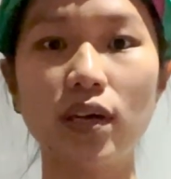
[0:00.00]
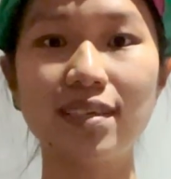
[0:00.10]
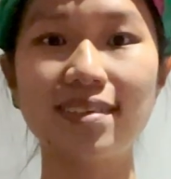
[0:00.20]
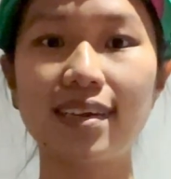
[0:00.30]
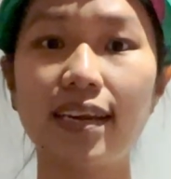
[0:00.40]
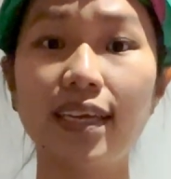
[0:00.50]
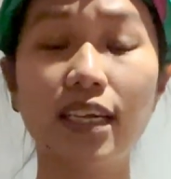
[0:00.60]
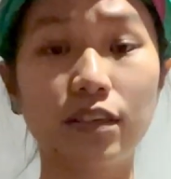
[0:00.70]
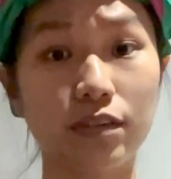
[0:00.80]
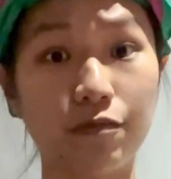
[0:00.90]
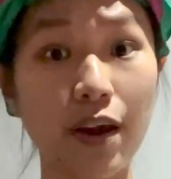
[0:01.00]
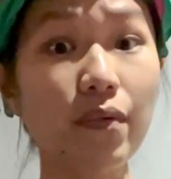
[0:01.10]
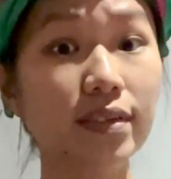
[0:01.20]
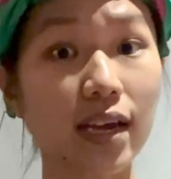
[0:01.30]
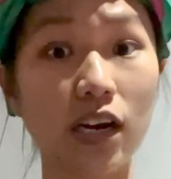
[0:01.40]
understanding the
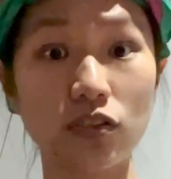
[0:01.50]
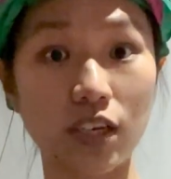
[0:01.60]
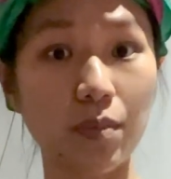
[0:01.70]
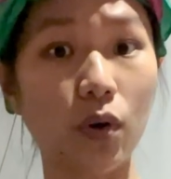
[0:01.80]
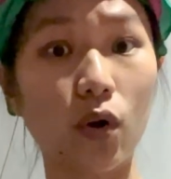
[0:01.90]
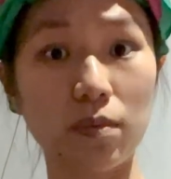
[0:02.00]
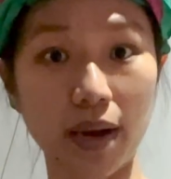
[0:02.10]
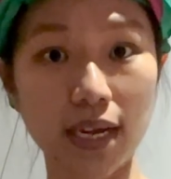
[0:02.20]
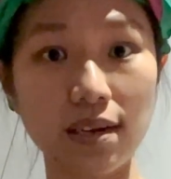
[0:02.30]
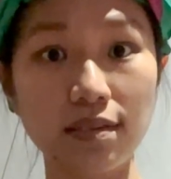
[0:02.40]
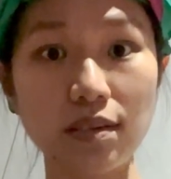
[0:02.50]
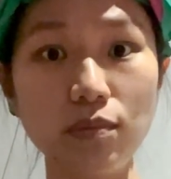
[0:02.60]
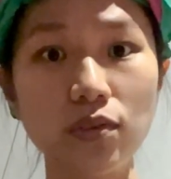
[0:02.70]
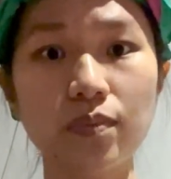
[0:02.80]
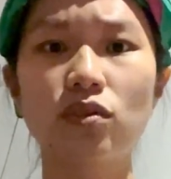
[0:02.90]
various kind of stablecoin
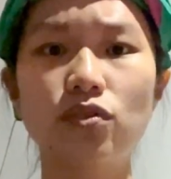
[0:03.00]
mechanisms